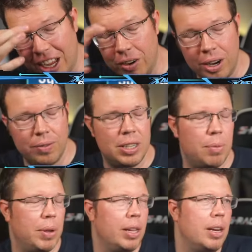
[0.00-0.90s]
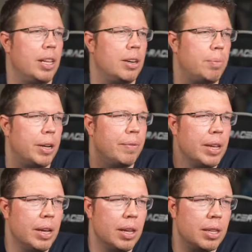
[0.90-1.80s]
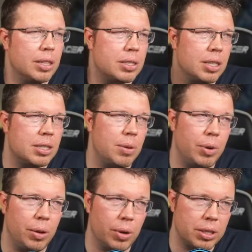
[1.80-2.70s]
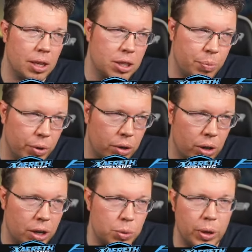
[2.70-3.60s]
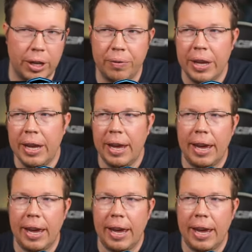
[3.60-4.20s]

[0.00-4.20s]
I don't have 10 million either, but this team really wants a support Kron as well.